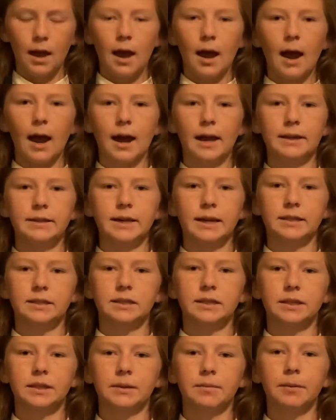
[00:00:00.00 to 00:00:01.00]
I
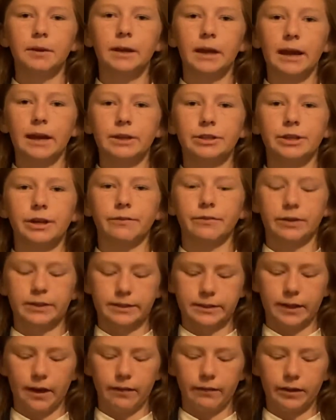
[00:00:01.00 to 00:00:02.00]
tested the pH every
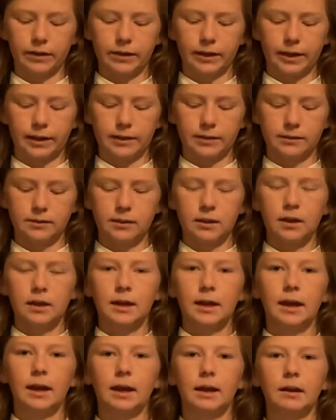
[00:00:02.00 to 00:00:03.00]
7 days
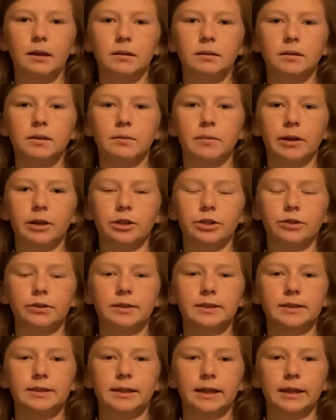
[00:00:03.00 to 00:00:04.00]
to make sure
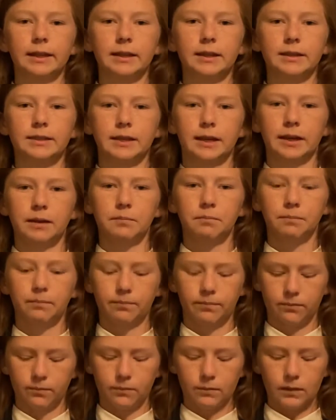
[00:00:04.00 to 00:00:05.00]
it stayed the same.
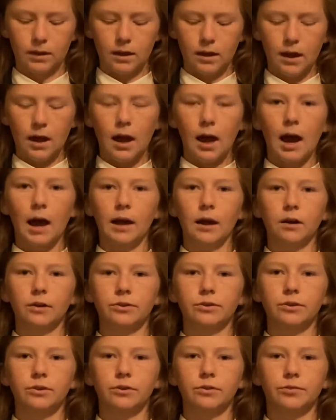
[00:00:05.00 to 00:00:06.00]
I
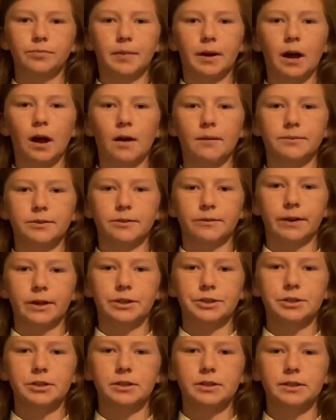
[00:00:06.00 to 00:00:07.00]
also used my
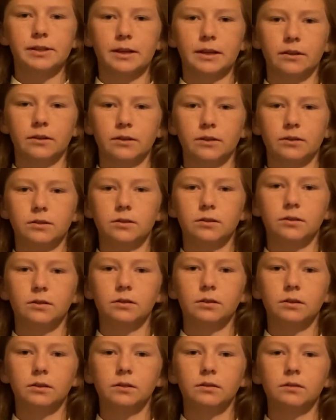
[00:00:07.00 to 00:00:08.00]
observation skills
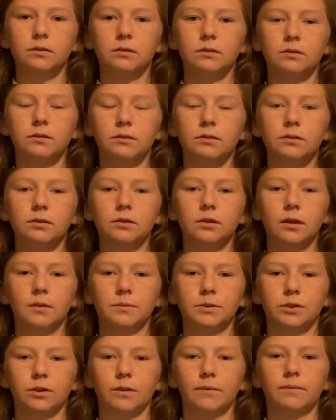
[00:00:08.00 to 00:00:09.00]
to
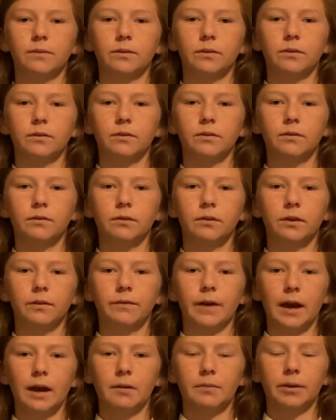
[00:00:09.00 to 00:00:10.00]
observe the
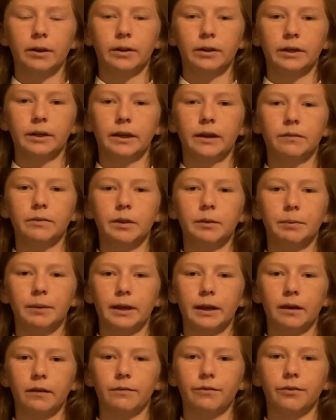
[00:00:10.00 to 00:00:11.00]
viability of the
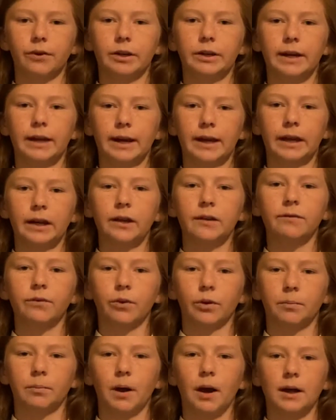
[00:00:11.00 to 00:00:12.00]
plant for a negative
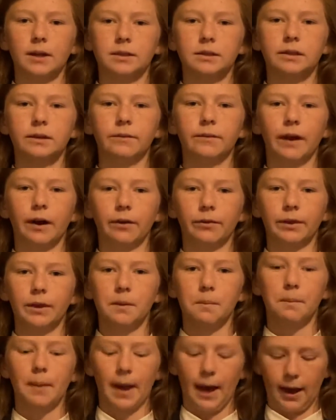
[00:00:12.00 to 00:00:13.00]
or positive health
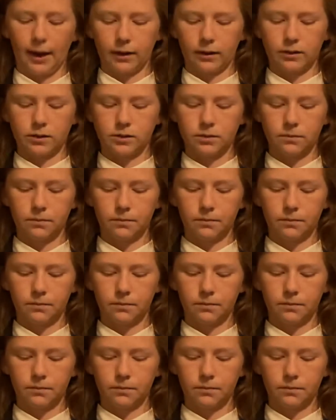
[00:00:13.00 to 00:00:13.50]
impact.